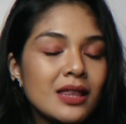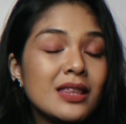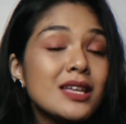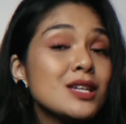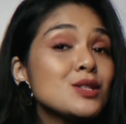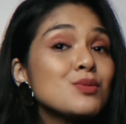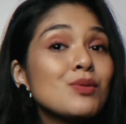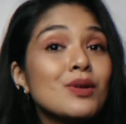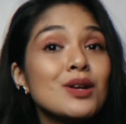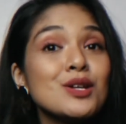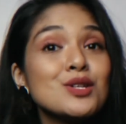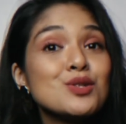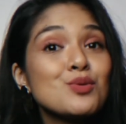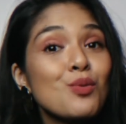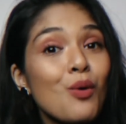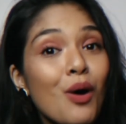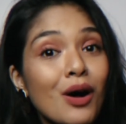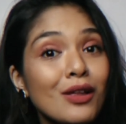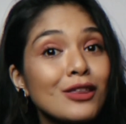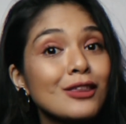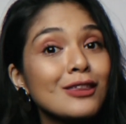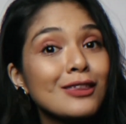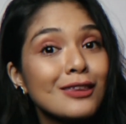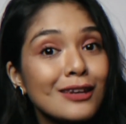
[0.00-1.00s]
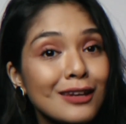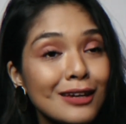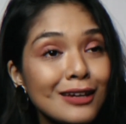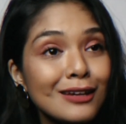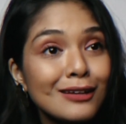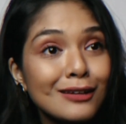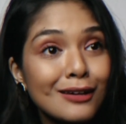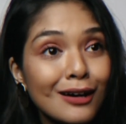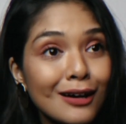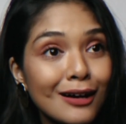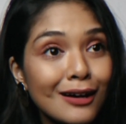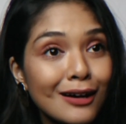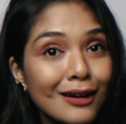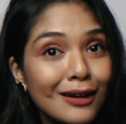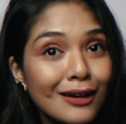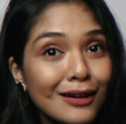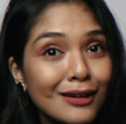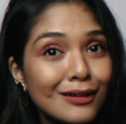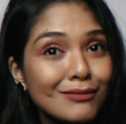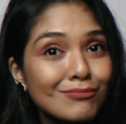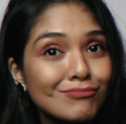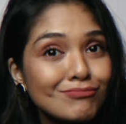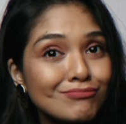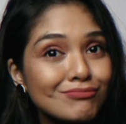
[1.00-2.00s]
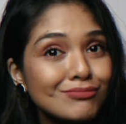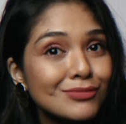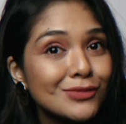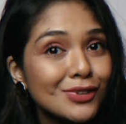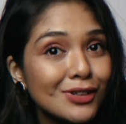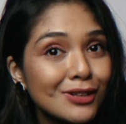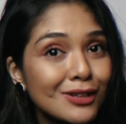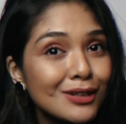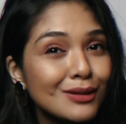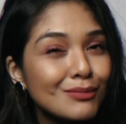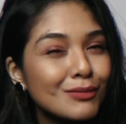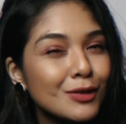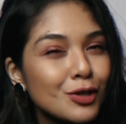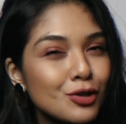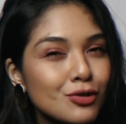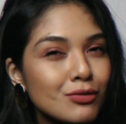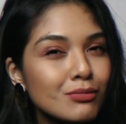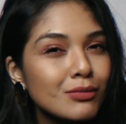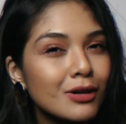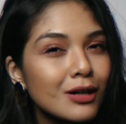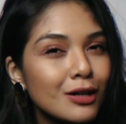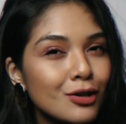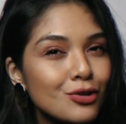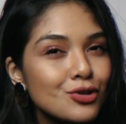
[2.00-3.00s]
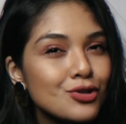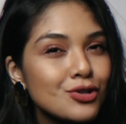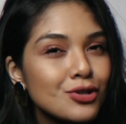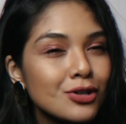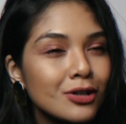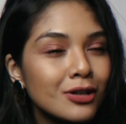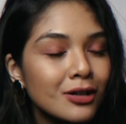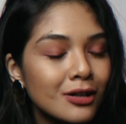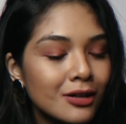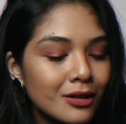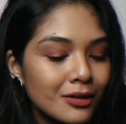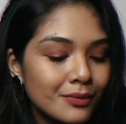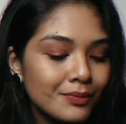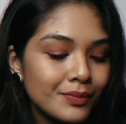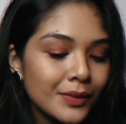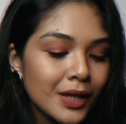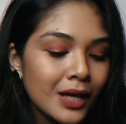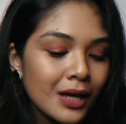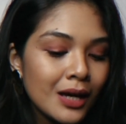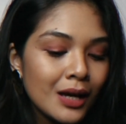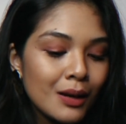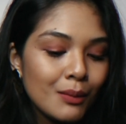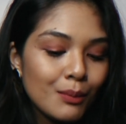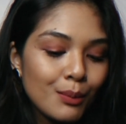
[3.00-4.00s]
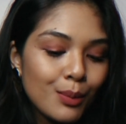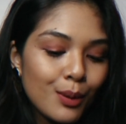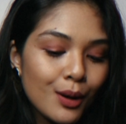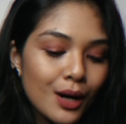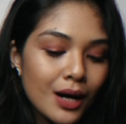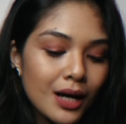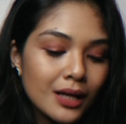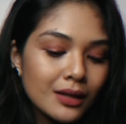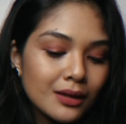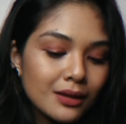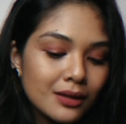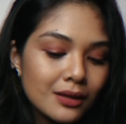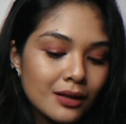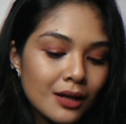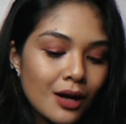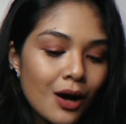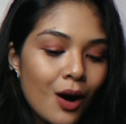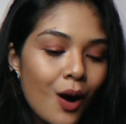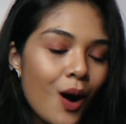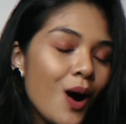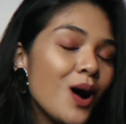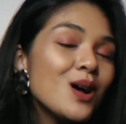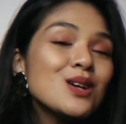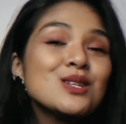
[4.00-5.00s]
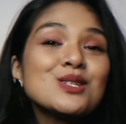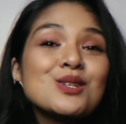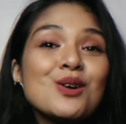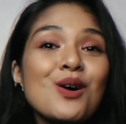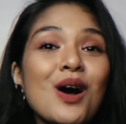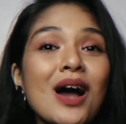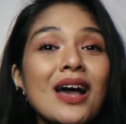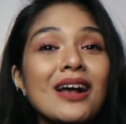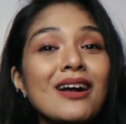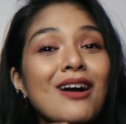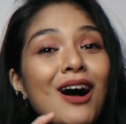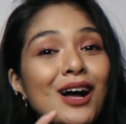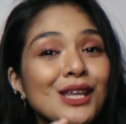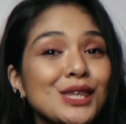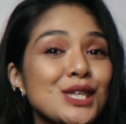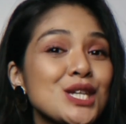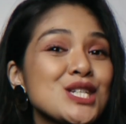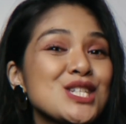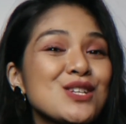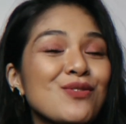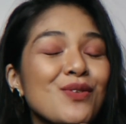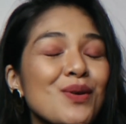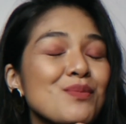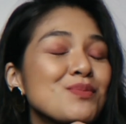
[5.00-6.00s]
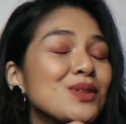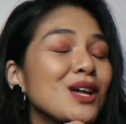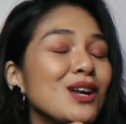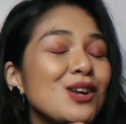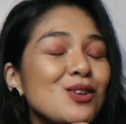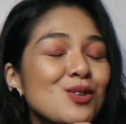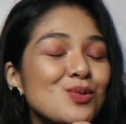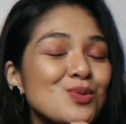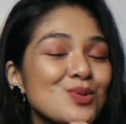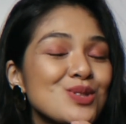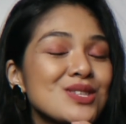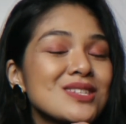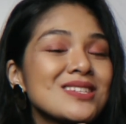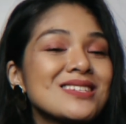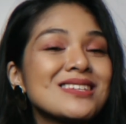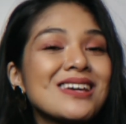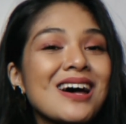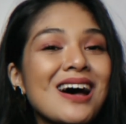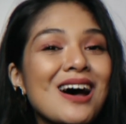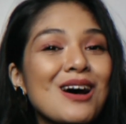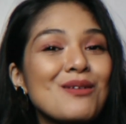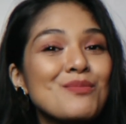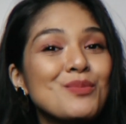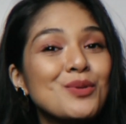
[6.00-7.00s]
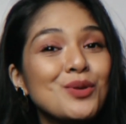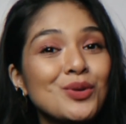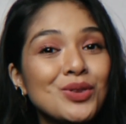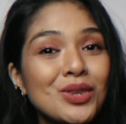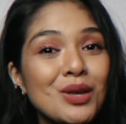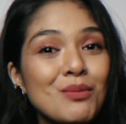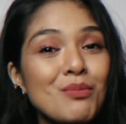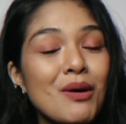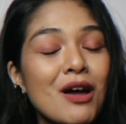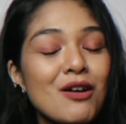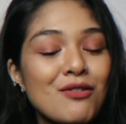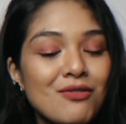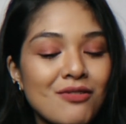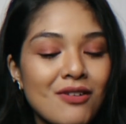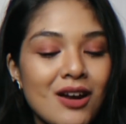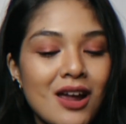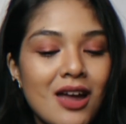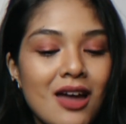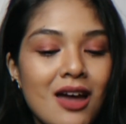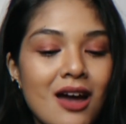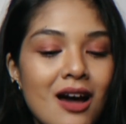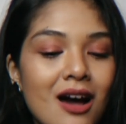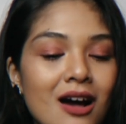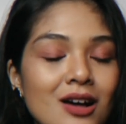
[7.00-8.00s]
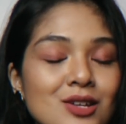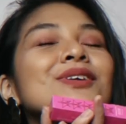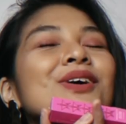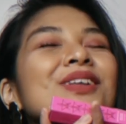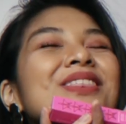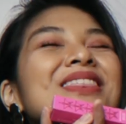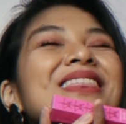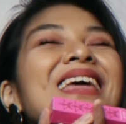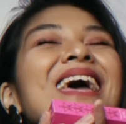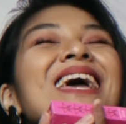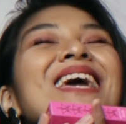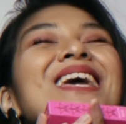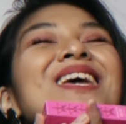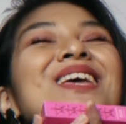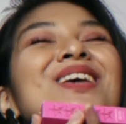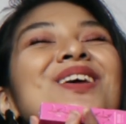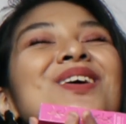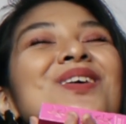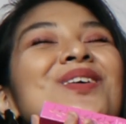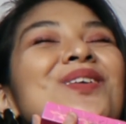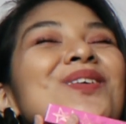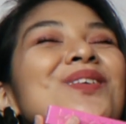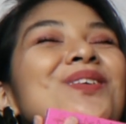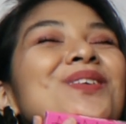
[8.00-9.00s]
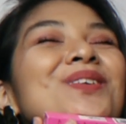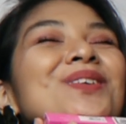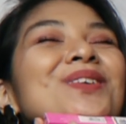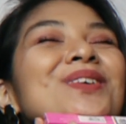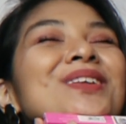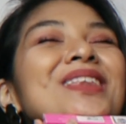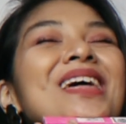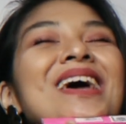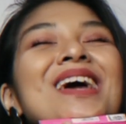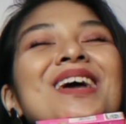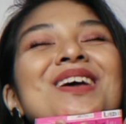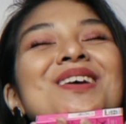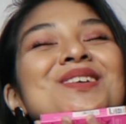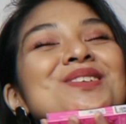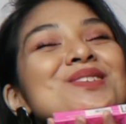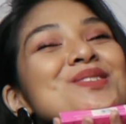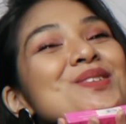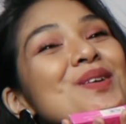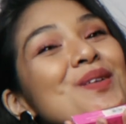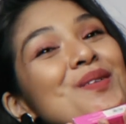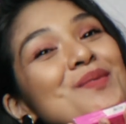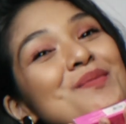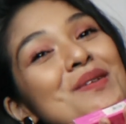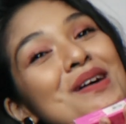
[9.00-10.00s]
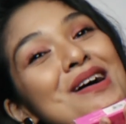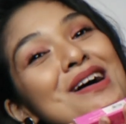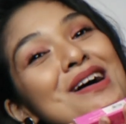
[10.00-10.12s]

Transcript: This one is 1-3 day. Doon, kadyo mali siya. But also, I got this from the Lutz Beauty by Freya. So, thank you so